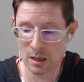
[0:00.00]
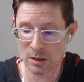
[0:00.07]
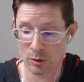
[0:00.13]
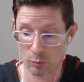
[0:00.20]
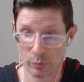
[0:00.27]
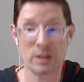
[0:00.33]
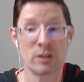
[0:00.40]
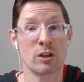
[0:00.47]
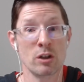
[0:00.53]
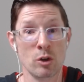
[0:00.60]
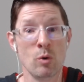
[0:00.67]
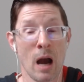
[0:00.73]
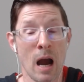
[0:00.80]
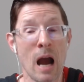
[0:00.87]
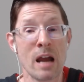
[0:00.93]
The reason
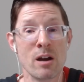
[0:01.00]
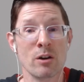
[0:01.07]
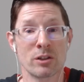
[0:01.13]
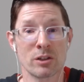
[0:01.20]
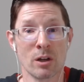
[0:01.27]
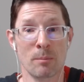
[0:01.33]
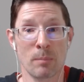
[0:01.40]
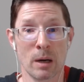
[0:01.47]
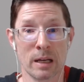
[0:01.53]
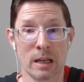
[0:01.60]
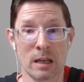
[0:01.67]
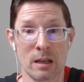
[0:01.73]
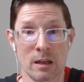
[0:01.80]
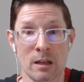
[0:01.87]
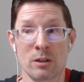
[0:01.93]
you hire
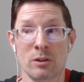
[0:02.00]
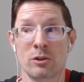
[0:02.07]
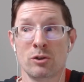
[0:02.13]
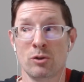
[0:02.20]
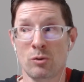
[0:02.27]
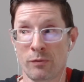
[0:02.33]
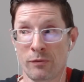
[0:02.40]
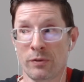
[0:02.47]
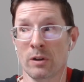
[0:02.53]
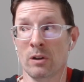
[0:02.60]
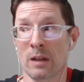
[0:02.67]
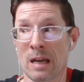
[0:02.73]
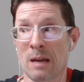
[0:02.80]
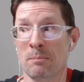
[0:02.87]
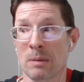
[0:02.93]
somebody is to
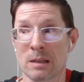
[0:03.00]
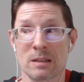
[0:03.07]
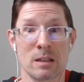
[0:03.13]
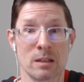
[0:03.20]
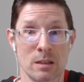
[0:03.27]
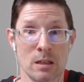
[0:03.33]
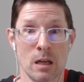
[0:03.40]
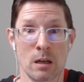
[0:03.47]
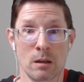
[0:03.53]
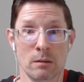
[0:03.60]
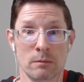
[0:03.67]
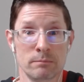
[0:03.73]
fill a business need.